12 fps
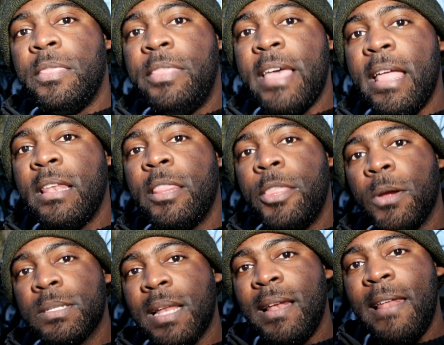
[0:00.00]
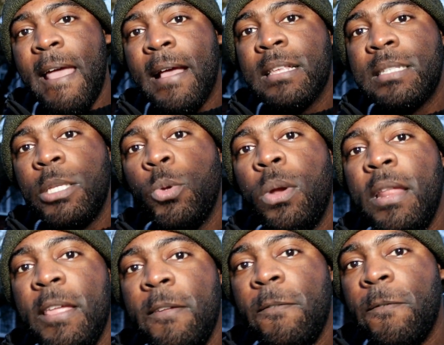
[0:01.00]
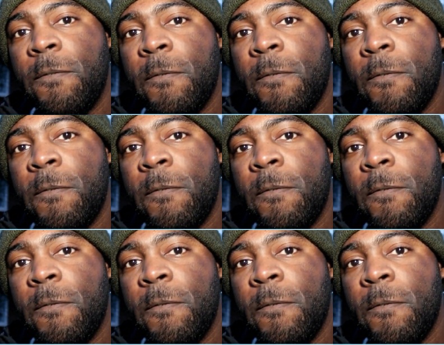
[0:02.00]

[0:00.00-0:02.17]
then there's a legacy you leave.